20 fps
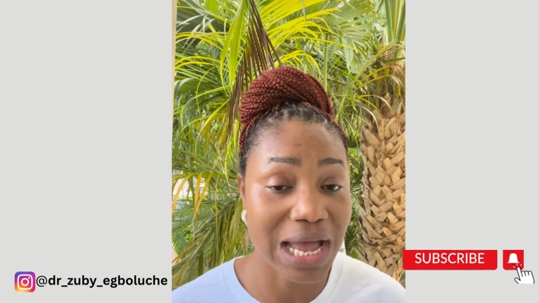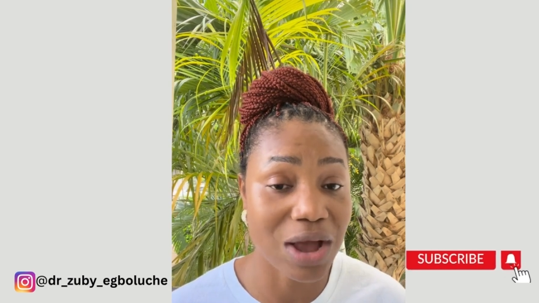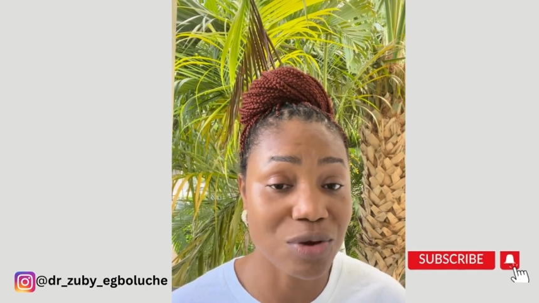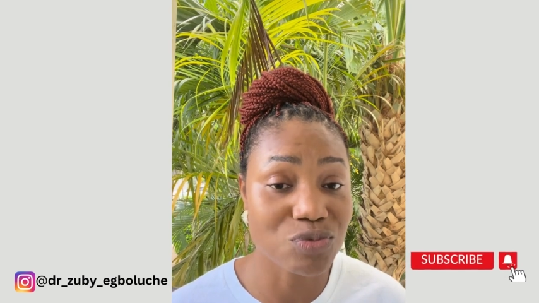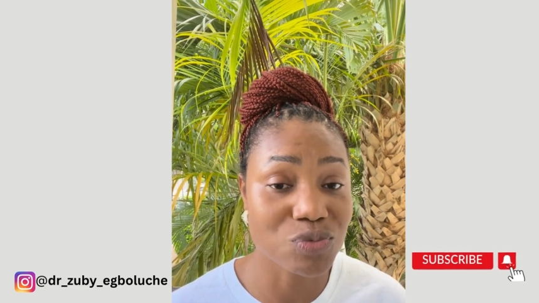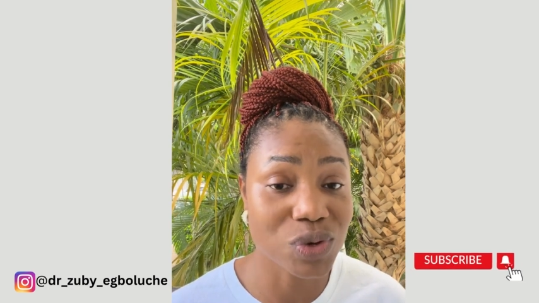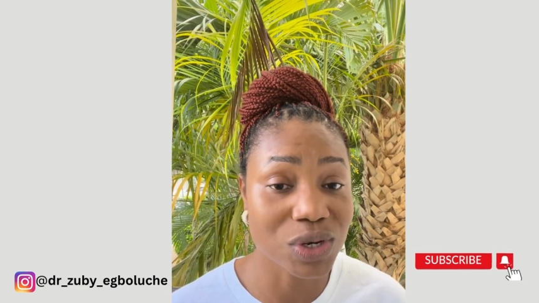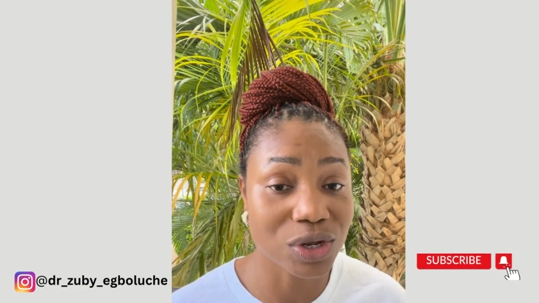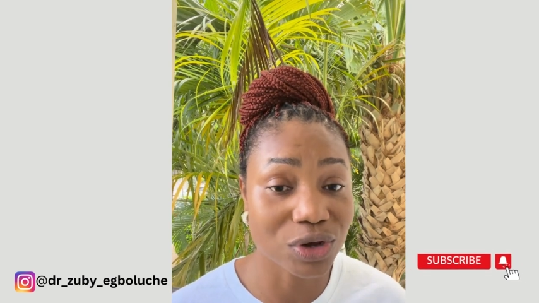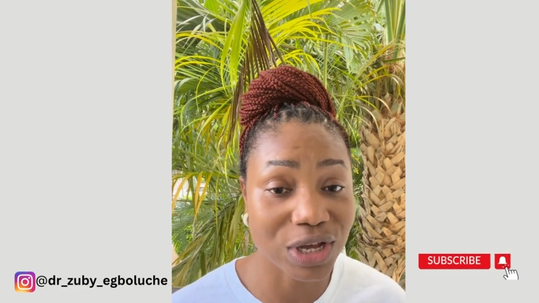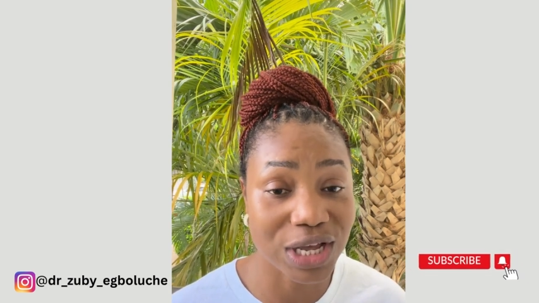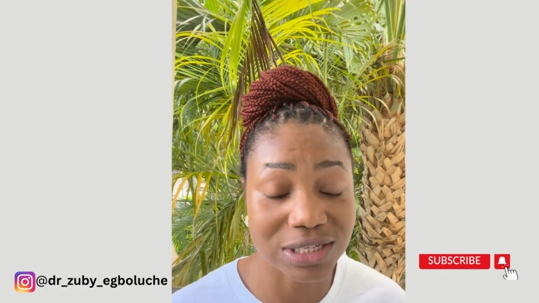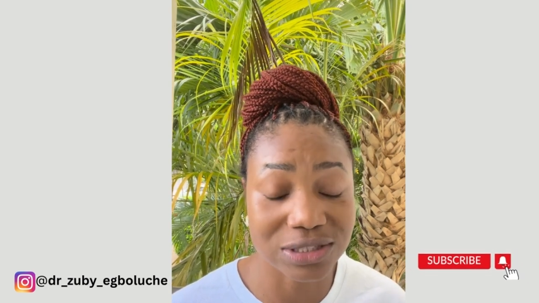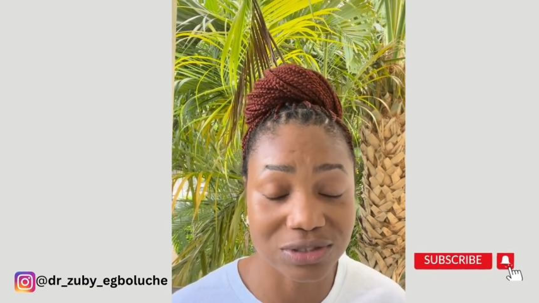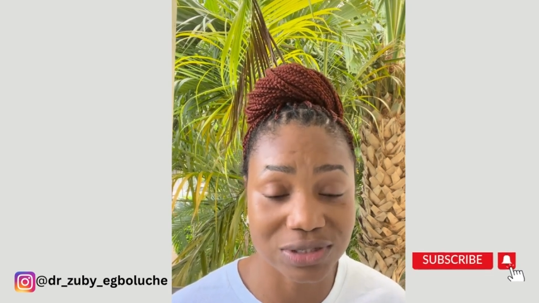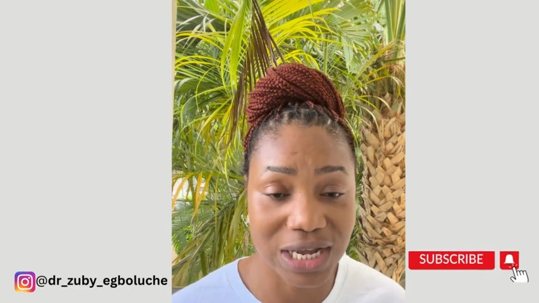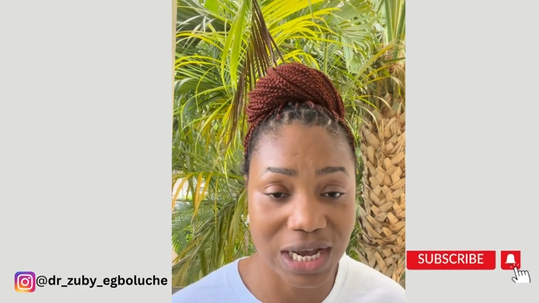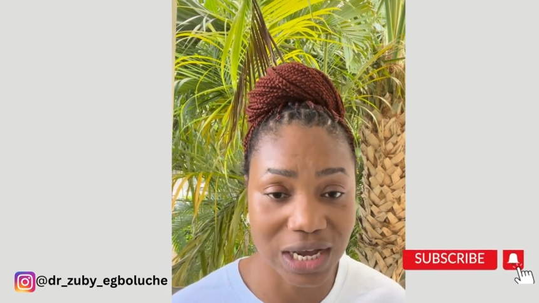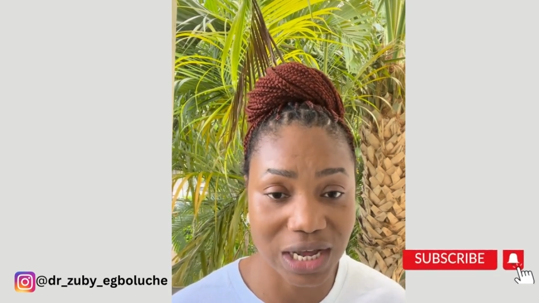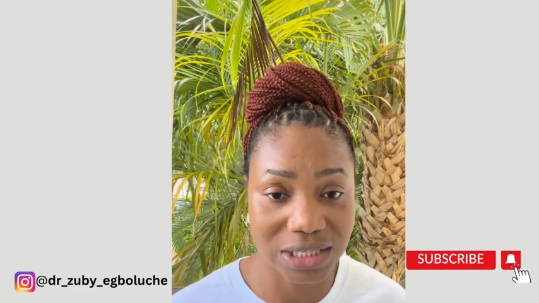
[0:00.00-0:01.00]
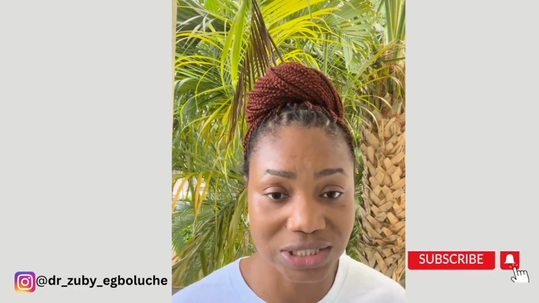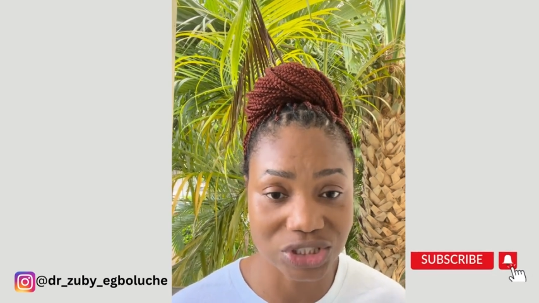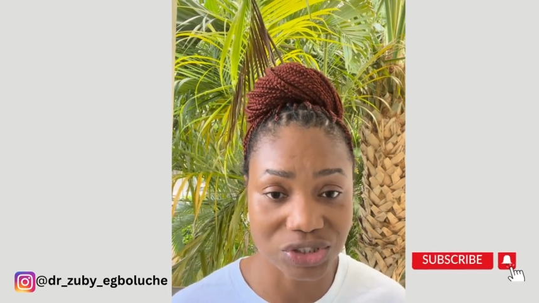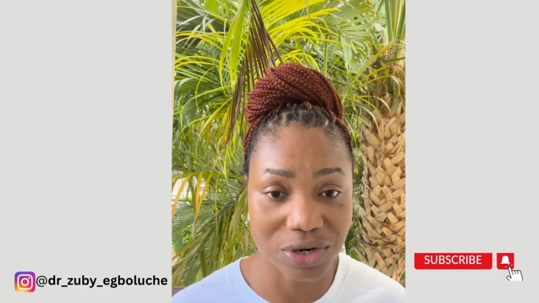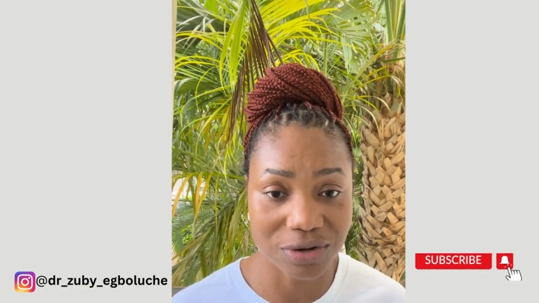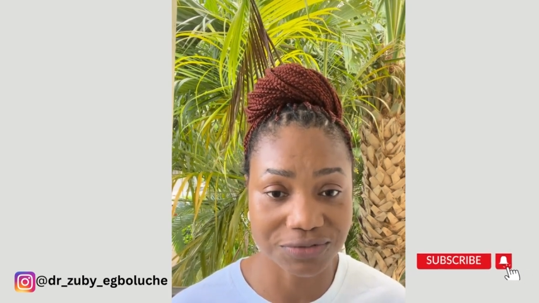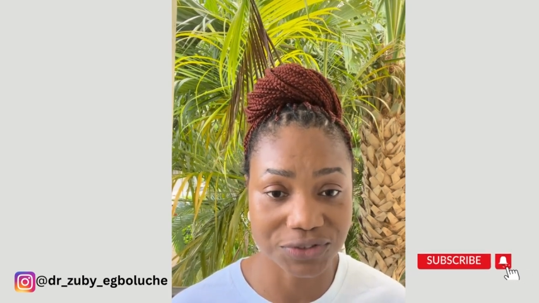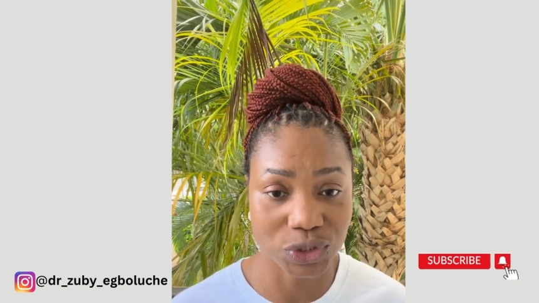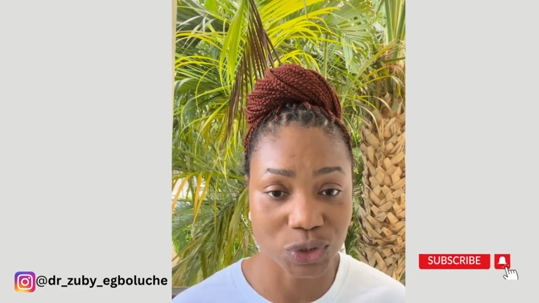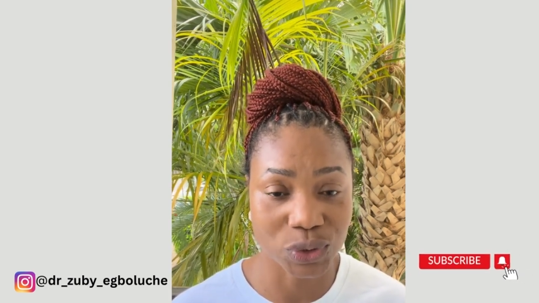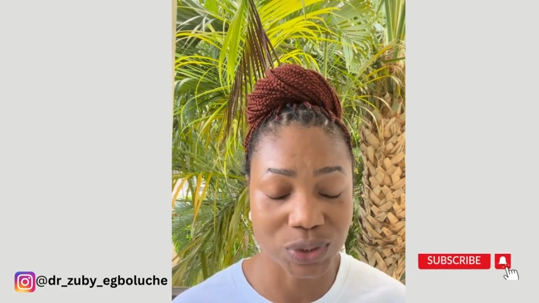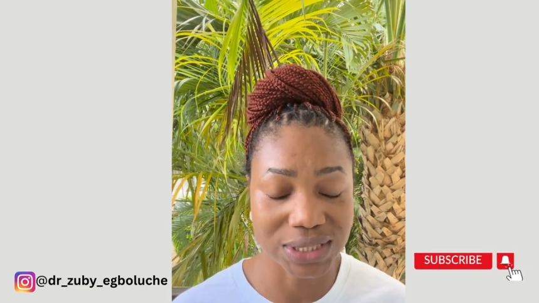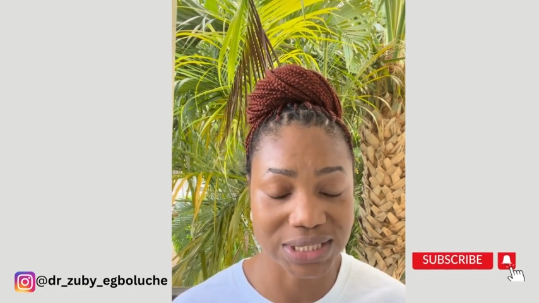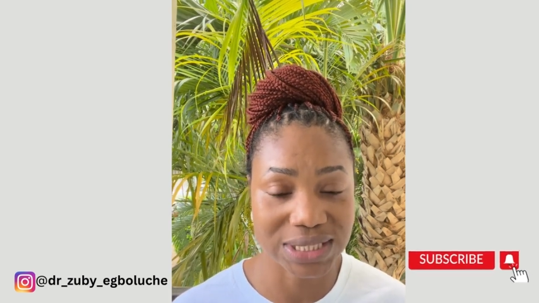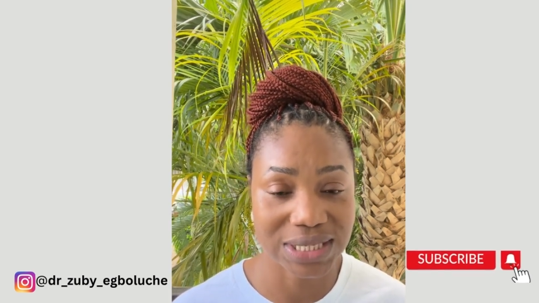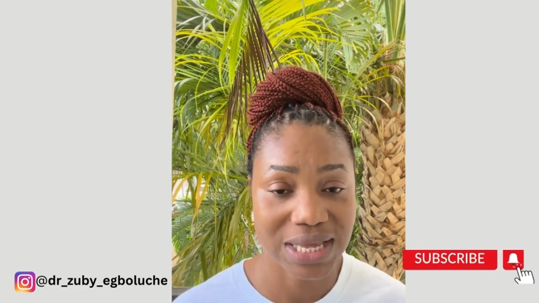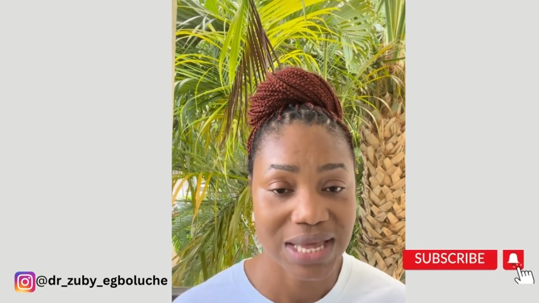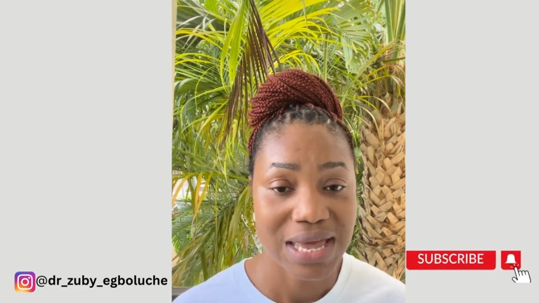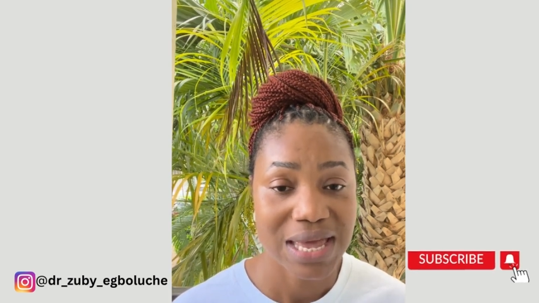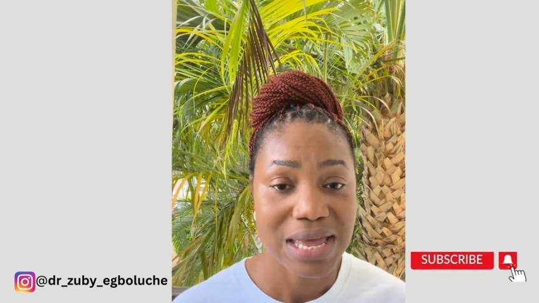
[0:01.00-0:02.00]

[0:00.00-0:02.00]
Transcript: and relocate to their country of choice.